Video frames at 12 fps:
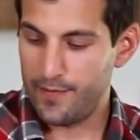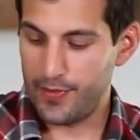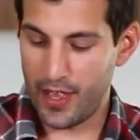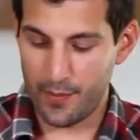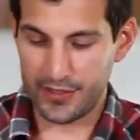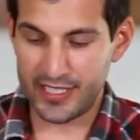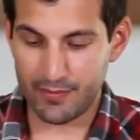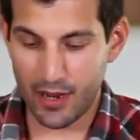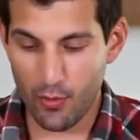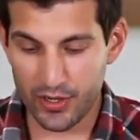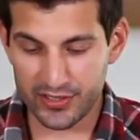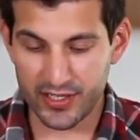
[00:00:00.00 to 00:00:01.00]
Now I'm gonna take my
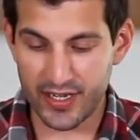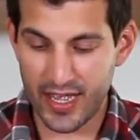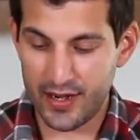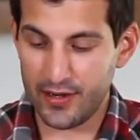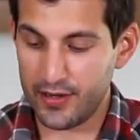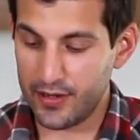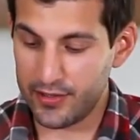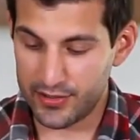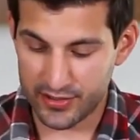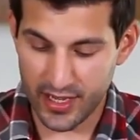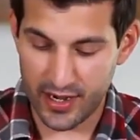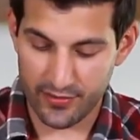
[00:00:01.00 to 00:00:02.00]
whisk again,
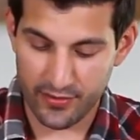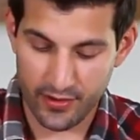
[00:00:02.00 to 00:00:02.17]
just kind of